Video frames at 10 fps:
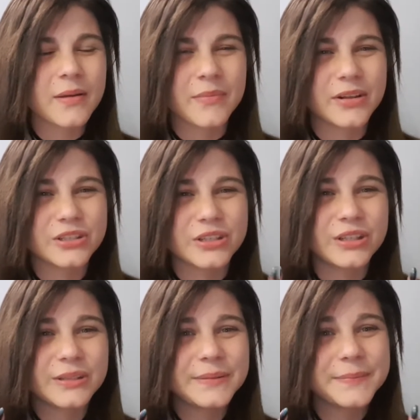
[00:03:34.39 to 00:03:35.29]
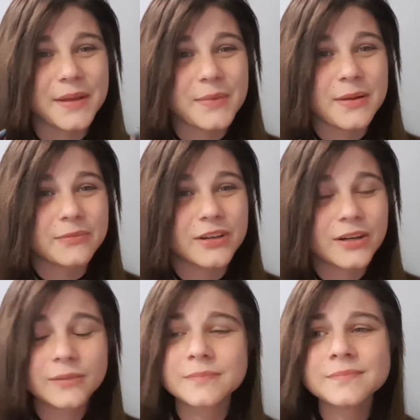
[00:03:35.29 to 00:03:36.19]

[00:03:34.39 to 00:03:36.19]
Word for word: I'm not sure. Maybe I'm wrong.